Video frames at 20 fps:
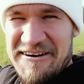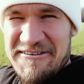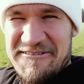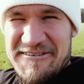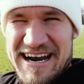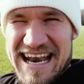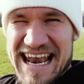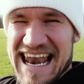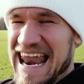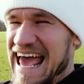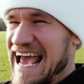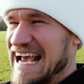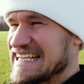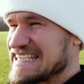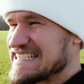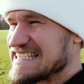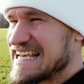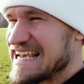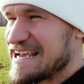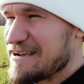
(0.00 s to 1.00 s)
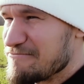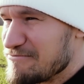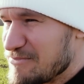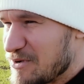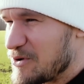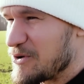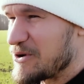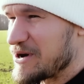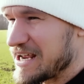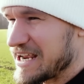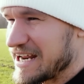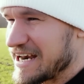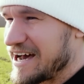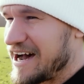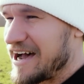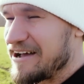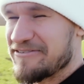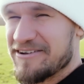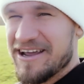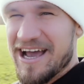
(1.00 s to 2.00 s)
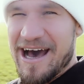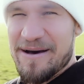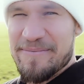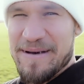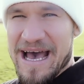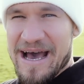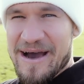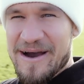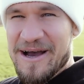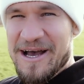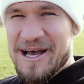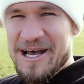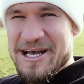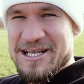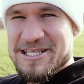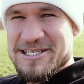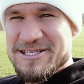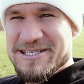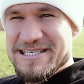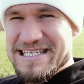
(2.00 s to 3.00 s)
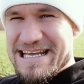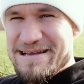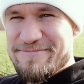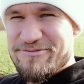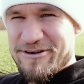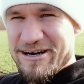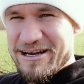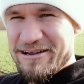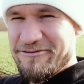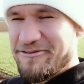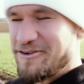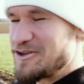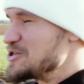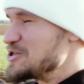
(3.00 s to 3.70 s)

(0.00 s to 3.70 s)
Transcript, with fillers: a relaxing morning and I've come out to debrief